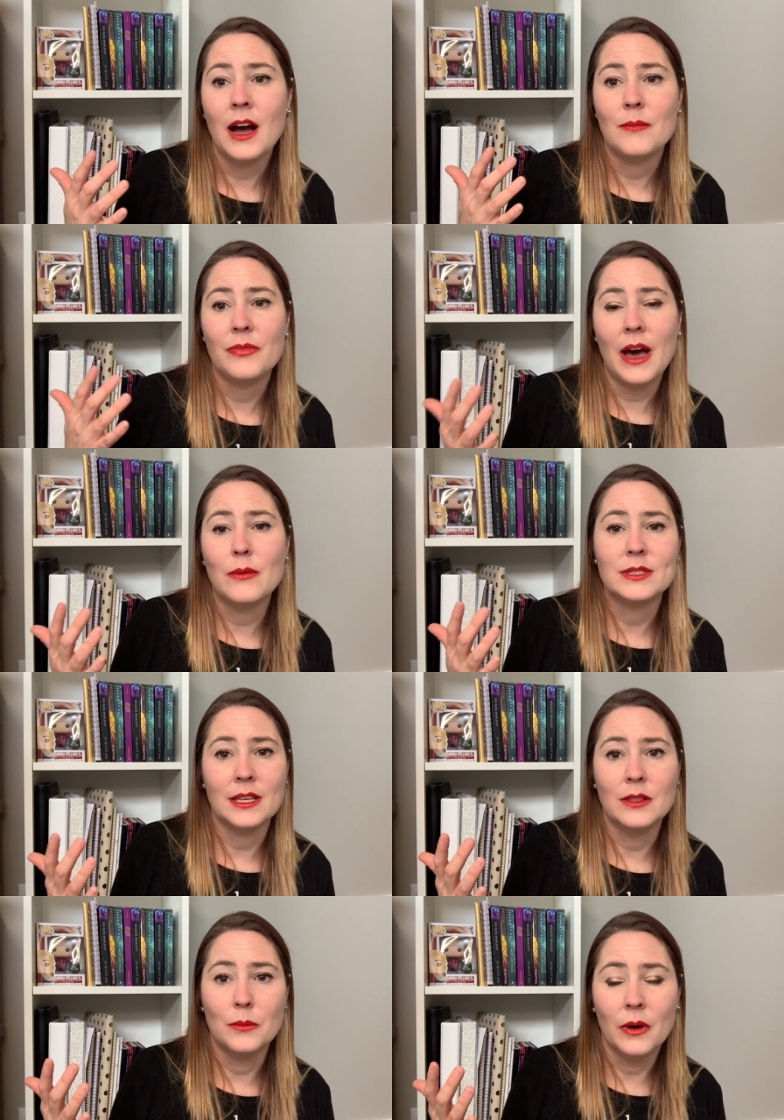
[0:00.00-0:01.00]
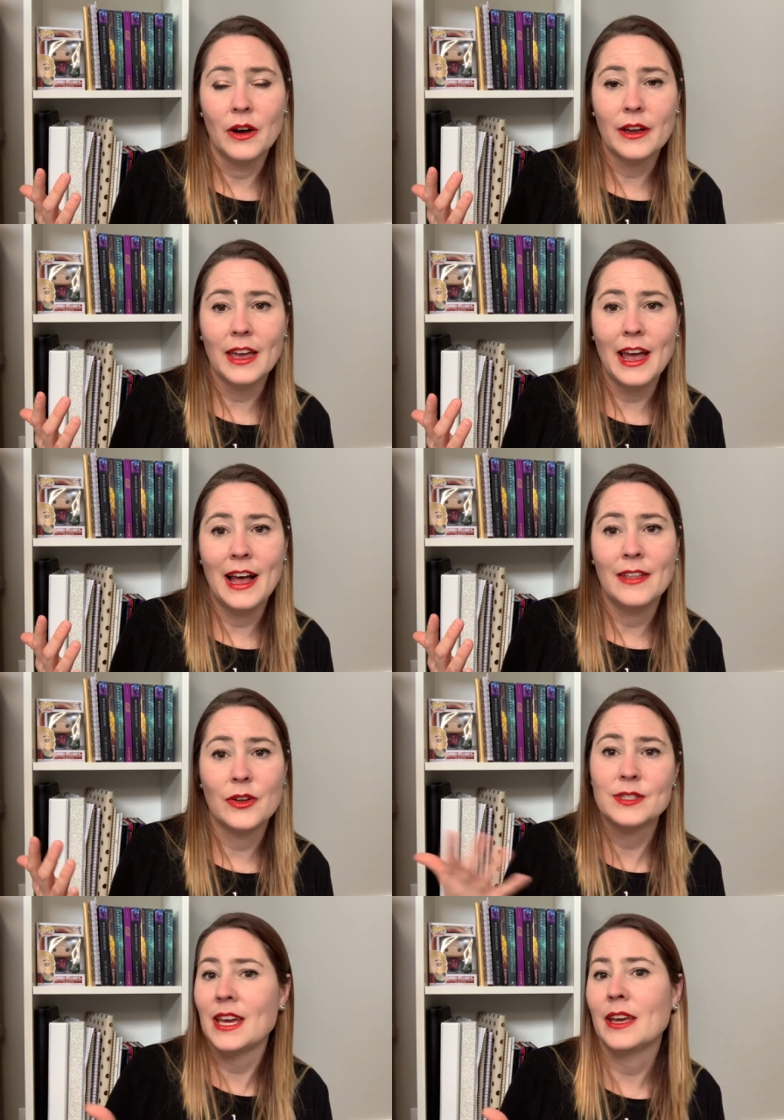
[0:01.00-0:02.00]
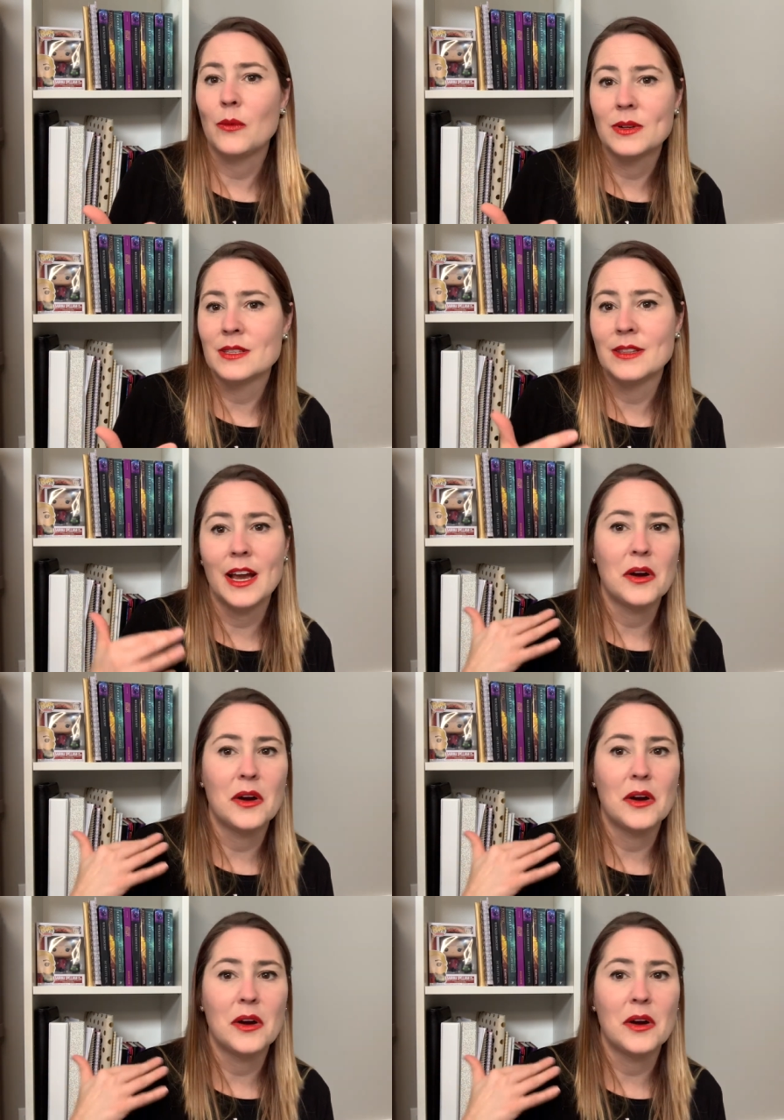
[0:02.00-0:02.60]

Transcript: that was in the book, and they're saying it wasn't there,